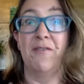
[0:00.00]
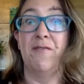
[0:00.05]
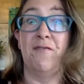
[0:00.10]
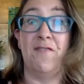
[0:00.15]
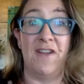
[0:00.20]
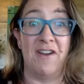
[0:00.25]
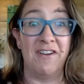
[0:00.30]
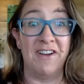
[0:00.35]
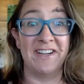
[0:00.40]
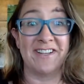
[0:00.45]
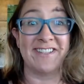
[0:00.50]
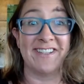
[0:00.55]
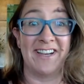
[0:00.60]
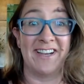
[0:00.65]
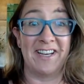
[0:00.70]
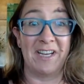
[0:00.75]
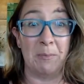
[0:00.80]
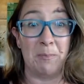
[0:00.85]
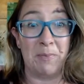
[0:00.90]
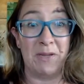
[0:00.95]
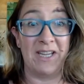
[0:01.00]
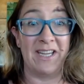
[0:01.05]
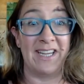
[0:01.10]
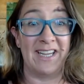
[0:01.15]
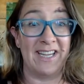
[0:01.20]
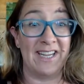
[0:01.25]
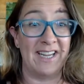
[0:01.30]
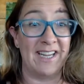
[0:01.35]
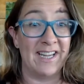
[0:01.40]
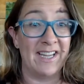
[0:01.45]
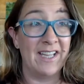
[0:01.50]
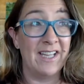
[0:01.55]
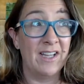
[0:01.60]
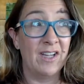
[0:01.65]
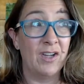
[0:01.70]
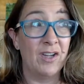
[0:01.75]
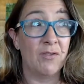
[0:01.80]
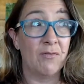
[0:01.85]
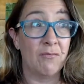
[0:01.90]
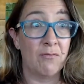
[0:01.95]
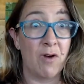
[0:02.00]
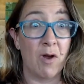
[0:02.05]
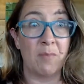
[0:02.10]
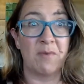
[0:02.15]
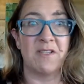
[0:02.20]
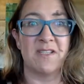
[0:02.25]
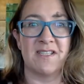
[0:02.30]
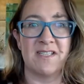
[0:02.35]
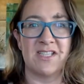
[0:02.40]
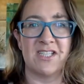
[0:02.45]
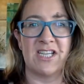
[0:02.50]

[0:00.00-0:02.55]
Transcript: Very exciting. Picking Robinson